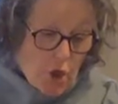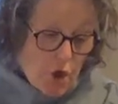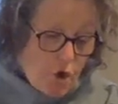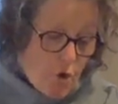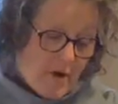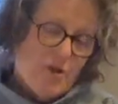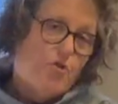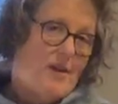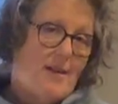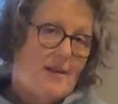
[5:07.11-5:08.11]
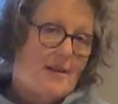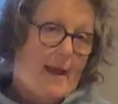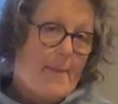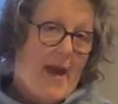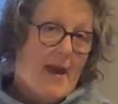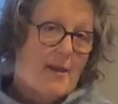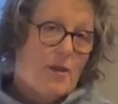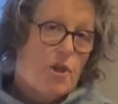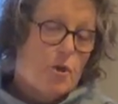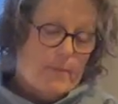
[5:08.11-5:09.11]
You could treat this like a packing
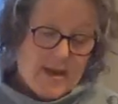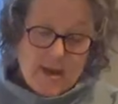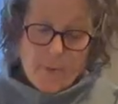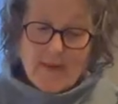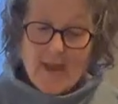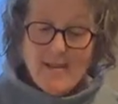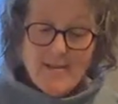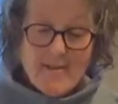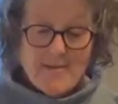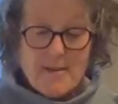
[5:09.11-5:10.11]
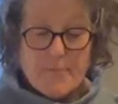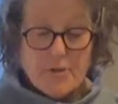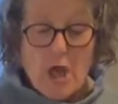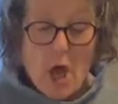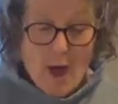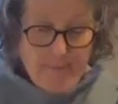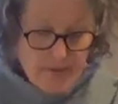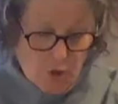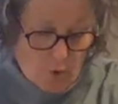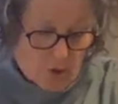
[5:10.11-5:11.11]
cube in here because of the zipper top.
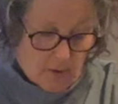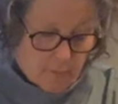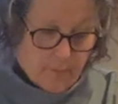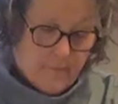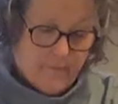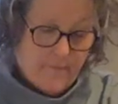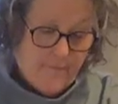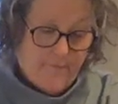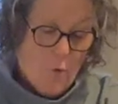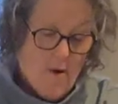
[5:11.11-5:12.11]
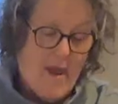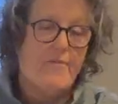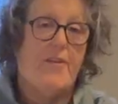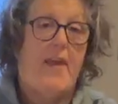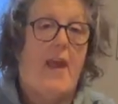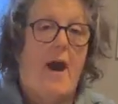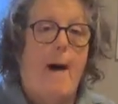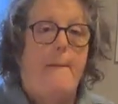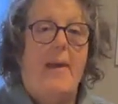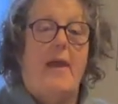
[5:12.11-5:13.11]
You could fold everything
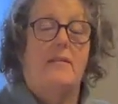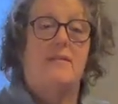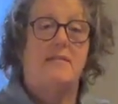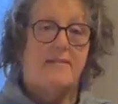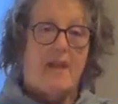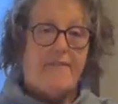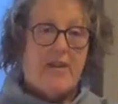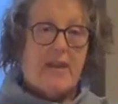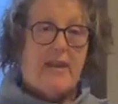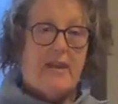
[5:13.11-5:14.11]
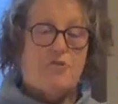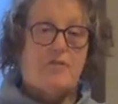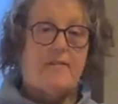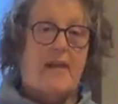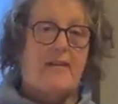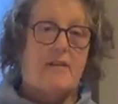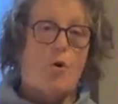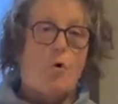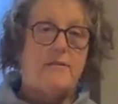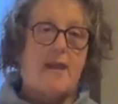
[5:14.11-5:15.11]
up and stuff it in here just like this
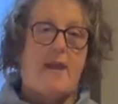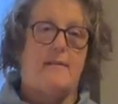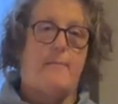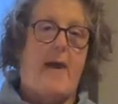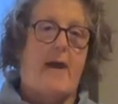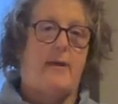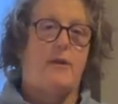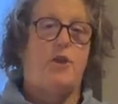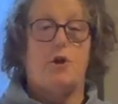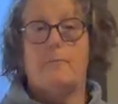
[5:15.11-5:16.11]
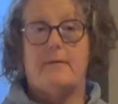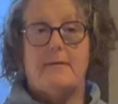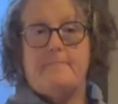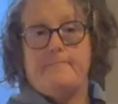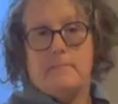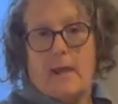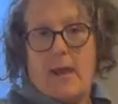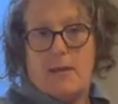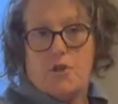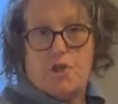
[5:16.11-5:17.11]
whole side is a packing cube
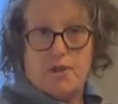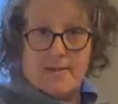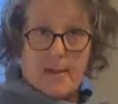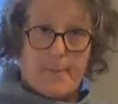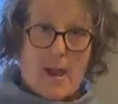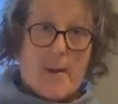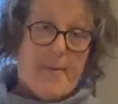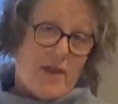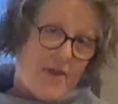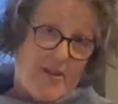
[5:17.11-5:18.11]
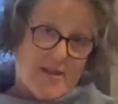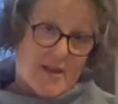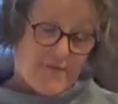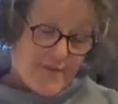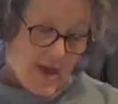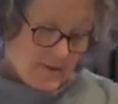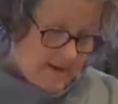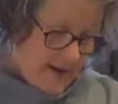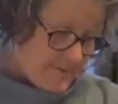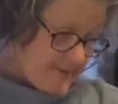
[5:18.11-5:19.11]
and zip it up and nothing's going to fly
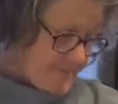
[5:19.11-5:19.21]
around.